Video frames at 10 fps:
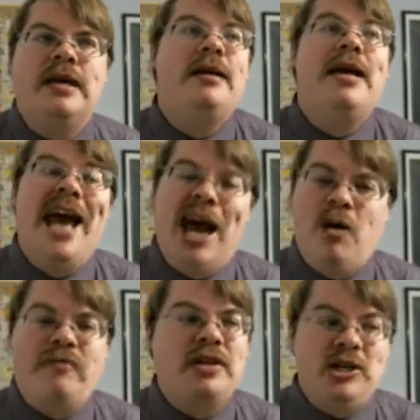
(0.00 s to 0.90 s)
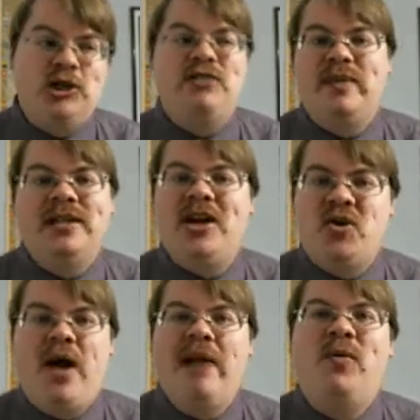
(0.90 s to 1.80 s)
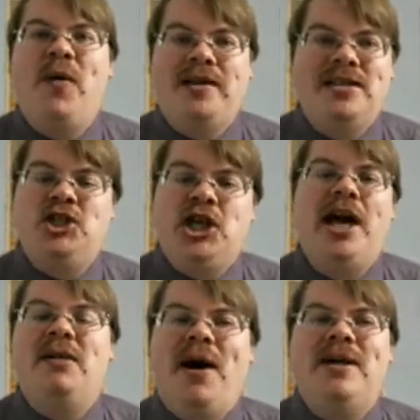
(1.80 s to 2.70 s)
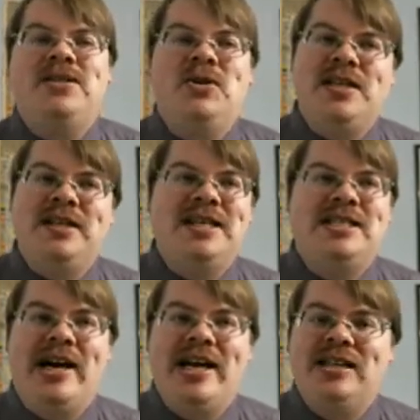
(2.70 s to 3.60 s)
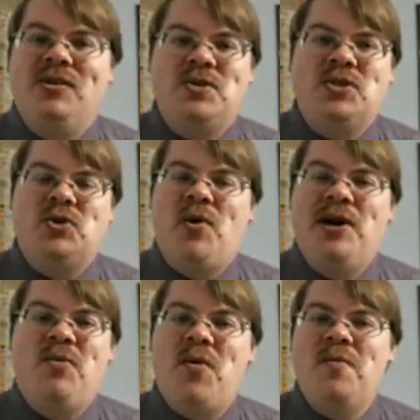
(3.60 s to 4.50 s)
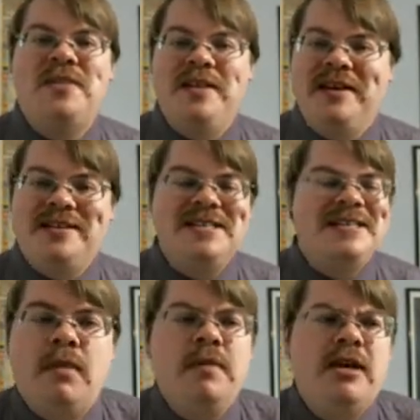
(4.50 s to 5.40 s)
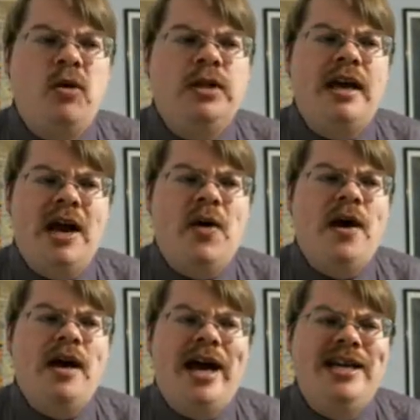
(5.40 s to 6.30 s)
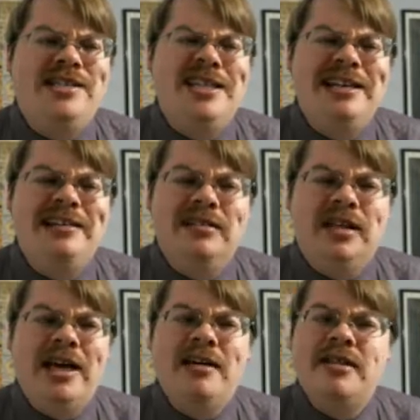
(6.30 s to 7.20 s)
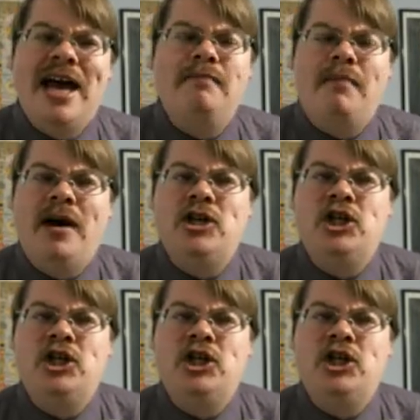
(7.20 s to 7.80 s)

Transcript: However, they should have been like graboids and giant monsters, not these tiny little scrawny worm things. Maybe the only area I didn't like that much